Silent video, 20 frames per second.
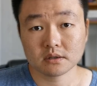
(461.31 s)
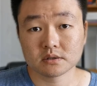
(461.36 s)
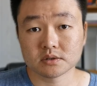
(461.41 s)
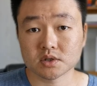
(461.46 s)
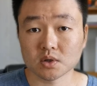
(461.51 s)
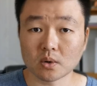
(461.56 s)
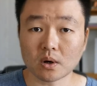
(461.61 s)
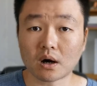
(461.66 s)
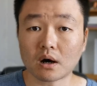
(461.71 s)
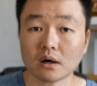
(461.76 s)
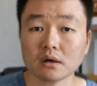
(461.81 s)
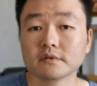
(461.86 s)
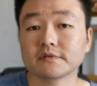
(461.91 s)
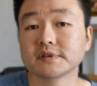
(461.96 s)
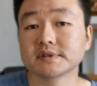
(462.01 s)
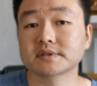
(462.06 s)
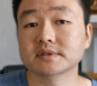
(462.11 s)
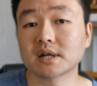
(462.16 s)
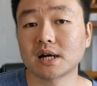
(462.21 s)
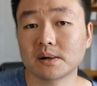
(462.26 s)
So all of
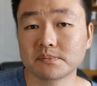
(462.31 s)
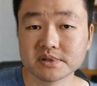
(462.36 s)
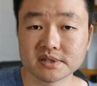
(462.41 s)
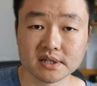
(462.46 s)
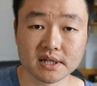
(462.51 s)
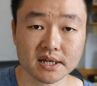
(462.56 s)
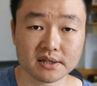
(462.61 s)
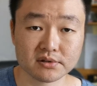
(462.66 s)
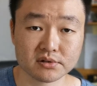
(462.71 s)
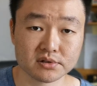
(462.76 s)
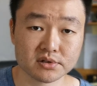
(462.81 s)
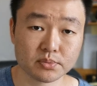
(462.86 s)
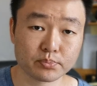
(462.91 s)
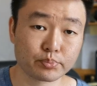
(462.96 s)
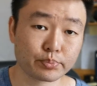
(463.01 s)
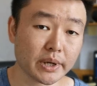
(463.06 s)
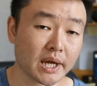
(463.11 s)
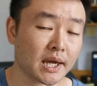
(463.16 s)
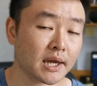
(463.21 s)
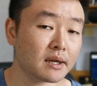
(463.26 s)
this comes together to
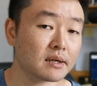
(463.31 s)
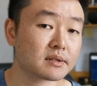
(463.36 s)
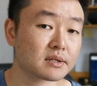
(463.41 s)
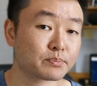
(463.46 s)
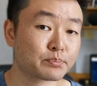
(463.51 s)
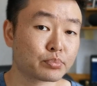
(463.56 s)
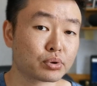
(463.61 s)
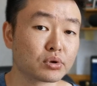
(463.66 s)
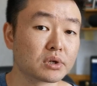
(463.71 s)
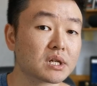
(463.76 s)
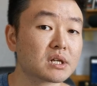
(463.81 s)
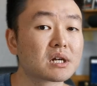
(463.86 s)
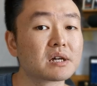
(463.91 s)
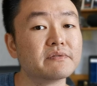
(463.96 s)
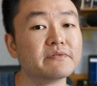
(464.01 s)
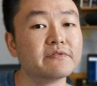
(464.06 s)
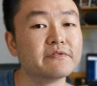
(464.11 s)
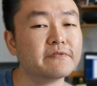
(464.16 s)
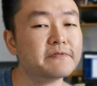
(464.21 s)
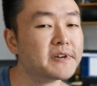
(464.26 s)
paint a pretty
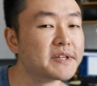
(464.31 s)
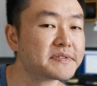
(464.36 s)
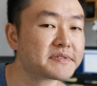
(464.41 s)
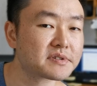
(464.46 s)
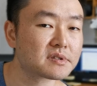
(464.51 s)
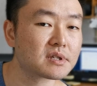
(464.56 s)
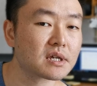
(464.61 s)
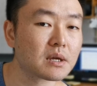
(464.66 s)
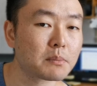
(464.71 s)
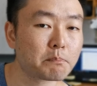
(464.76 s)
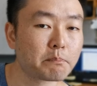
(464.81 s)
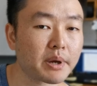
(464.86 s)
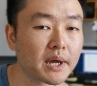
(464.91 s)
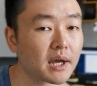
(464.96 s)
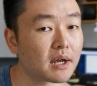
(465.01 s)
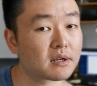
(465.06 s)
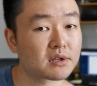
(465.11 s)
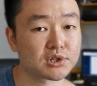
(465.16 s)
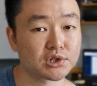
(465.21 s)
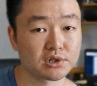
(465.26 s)
convincing
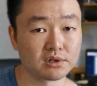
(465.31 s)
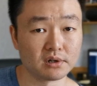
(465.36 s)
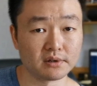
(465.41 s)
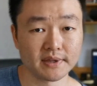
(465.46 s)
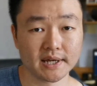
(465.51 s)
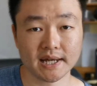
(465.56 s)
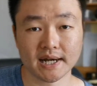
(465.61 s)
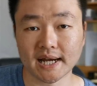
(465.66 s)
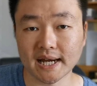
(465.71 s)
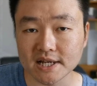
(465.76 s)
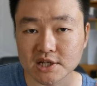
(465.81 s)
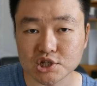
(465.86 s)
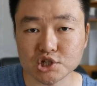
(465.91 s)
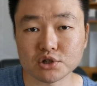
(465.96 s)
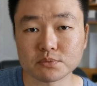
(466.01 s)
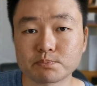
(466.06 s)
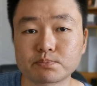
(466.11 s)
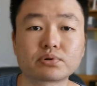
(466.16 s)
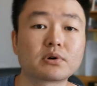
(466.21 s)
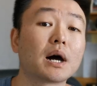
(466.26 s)
picture that I
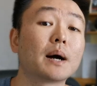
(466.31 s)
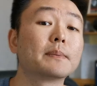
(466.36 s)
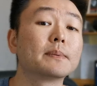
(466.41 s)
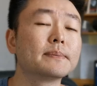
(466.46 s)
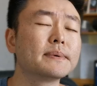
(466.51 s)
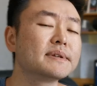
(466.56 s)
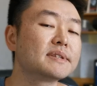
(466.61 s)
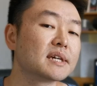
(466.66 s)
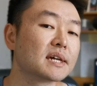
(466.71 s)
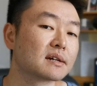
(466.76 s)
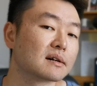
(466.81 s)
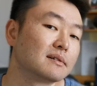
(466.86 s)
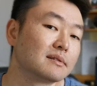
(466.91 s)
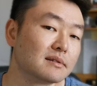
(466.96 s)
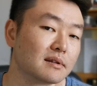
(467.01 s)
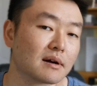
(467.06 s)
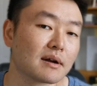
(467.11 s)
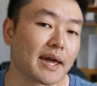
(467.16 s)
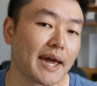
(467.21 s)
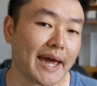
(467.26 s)
should probably take a
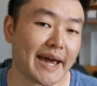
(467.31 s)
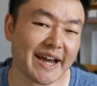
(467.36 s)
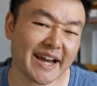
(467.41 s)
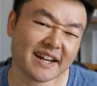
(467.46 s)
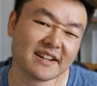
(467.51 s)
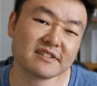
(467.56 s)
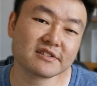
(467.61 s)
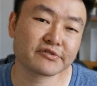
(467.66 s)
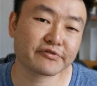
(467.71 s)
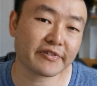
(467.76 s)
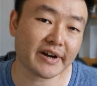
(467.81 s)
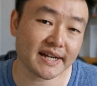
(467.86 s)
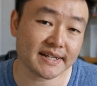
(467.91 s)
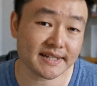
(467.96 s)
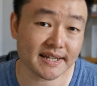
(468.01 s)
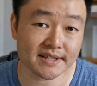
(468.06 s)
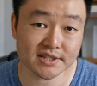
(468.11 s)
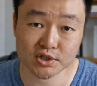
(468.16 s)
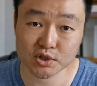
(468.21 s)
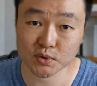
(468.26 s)
look at its
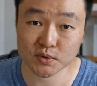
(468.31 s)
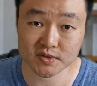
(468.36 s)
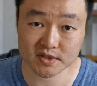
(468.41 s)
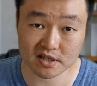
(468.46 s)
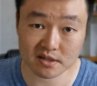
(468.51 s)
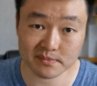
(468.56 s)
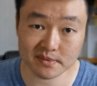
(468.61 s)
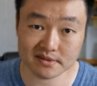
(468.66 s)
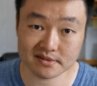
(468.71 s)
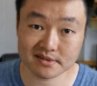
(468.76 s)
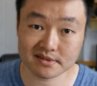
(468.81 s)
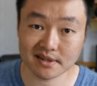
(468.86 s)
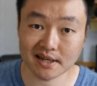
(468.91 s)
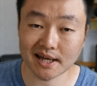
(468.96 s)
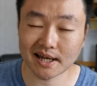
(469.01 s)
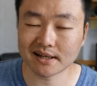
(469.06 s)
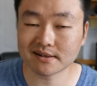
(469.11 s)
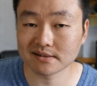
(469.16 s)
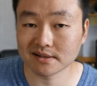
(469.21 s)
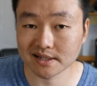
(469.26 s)
financial statements
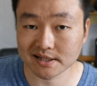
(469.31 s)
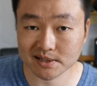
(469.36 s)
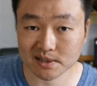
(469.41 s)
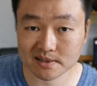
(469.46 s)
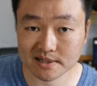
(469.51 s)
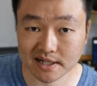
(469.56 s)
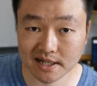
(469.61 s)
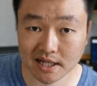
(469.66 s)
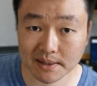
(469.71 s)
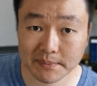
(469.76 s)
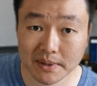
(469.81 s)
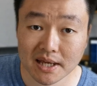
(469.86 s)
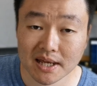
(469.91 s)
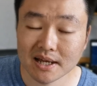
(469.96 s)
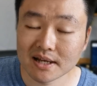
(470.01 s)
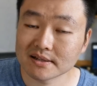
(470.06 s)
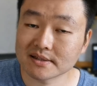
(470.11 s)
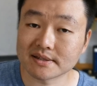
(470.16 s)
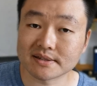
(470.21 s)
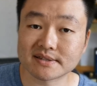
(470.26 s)
at a later time
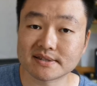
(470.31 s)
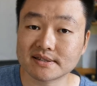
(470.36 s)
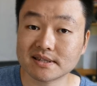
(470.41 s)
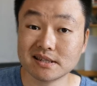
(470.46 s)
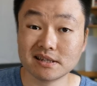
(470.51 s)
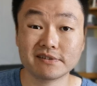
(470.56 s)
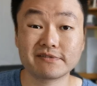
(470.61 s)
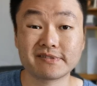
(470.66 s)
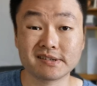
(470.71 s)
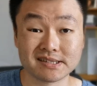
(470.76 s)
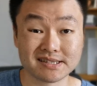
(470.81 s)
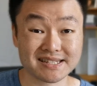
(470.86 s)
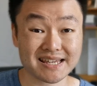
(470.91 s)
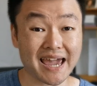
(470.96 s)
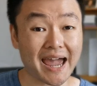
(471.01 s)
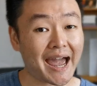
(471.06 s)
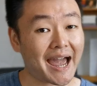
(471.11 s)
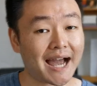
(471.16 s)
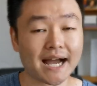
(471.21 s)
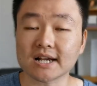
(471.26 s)
to see if it's
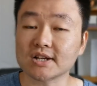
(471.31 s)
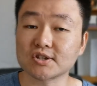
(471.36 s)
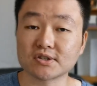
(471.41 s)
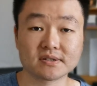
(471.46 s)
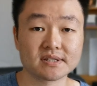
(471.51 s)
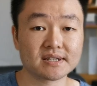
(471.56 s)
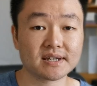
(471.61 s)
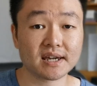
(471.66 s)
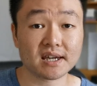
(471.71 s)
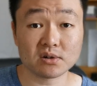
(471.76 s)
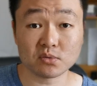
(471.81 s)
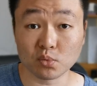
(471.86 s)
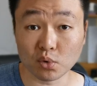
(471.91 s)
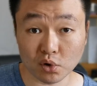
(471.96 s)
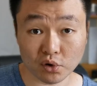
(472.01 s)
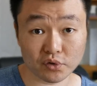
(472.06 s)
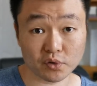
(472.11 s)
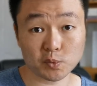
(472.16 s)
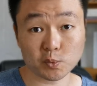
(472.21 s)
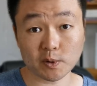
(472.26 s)
actually a
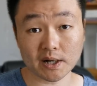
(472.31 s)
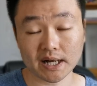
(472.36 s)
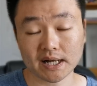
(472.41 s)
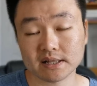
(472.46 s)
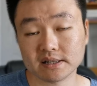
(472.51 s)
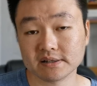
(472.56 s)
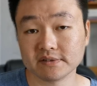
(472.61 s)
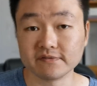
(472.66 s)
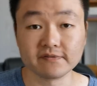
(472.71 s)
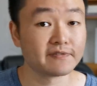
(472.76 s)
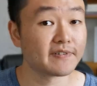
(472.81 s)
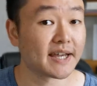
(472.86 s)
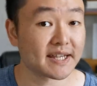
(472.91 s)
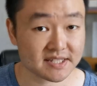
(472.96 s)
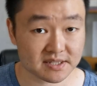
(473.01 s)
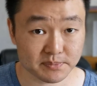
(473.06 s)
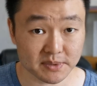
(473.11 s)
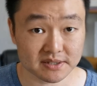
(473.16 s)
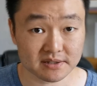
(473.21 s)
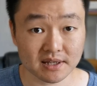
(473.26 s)
worthwhile
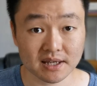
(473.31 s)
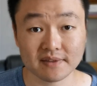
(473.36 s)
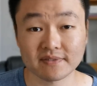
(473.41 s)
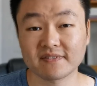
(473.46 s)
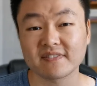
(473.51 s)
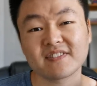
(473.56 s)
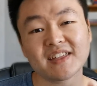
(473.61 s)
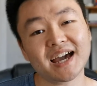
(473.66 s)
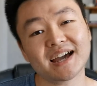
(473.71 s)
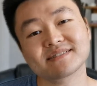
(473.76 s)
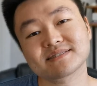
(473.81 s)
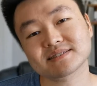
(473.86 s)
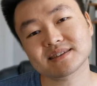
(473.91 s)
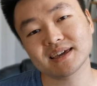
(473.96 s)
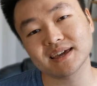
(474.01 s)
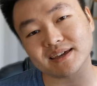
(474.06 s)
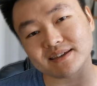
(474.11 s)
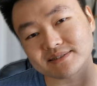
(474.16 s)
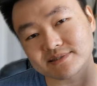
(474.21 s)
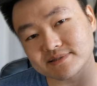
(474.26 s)
investment. And that's
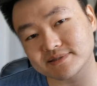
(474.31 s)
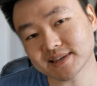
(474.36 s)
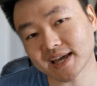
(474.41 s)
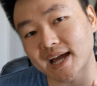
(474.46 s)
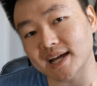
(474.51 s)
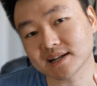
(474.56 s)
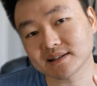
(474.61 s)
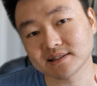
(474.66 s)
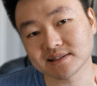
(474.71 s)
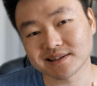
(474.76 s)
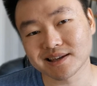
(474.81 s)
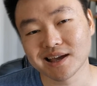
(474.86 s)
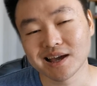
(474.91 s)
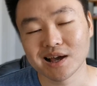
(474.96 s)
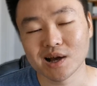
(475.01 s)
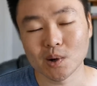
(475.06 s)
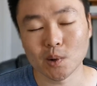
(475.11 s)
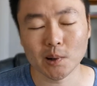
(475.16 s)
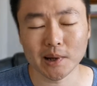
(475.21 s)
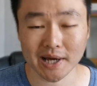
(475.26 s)
exactly
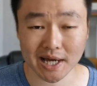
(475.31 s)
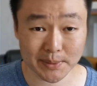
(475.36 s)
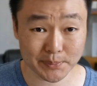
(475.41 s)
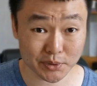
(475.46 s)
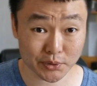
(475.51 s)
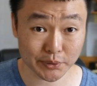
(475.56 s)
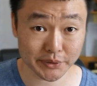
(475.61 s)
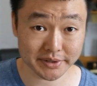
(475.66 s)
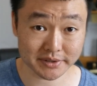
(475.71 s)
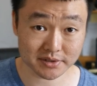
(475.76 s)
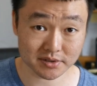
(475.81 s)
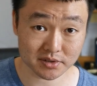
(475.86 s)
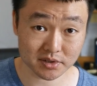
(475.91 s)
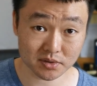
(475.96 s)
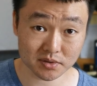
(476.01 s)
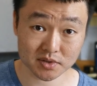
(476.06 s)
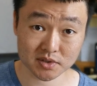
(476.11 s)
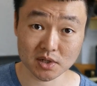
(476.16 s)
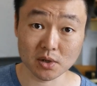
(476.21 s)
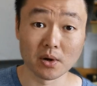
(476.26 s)
what I'm going to do.
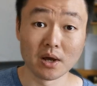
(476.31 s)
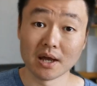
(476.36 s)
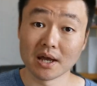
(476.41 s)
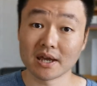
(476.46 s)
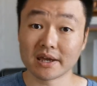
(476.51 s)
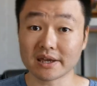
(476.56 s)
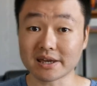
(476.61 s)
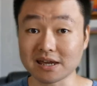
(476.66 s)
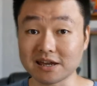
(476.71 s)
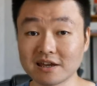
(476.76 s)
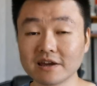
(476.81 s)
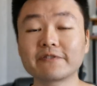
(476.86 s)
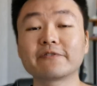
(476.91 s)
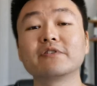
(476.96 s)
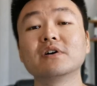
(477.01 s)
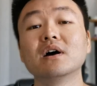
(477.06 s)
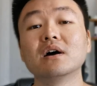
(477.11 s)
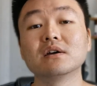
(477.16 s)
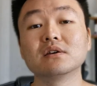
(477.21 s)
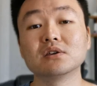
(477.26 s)
So if
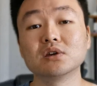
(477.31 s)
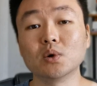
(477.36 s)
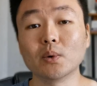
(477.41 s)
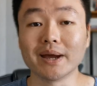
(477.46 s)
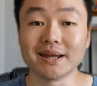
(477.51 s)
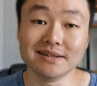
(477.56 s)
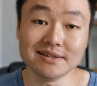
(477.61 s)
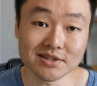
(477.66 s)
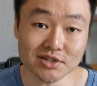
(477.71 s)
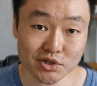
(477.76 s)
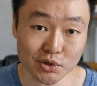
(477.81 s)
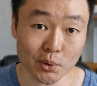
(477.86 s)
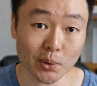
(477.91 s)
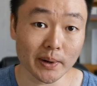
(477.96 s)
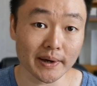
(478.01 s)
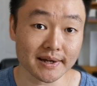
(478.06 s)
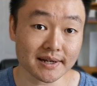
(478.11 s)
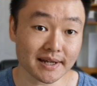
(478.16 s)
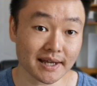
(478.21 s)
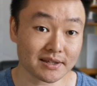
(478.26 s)
you
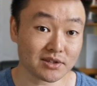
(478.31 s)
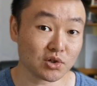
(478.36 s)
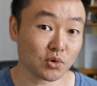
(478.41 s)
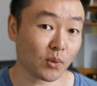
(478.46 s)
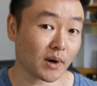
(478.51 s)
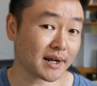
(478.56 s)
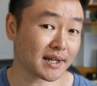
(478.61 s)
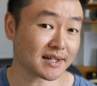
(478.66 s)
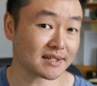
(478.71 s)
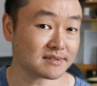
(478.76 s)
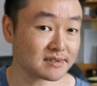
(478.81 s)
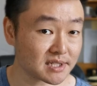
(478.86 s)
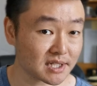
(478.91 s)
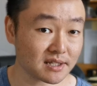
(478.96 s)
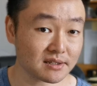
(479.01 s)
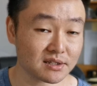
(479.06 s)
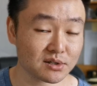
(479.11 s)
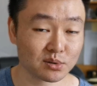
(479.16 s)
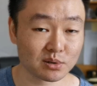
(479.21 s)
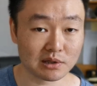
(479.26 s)
enjoyed and you want to
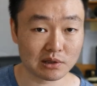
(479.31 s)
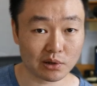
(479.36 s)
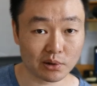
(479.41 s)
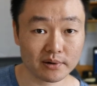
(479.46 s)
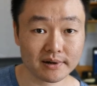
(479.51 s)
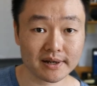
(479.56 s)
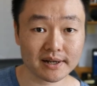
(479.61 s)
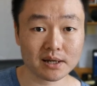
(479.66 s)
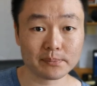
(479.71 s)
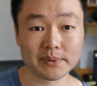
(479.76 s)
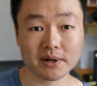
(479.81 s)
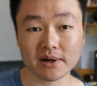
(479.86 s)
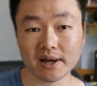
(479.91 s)
continue learning about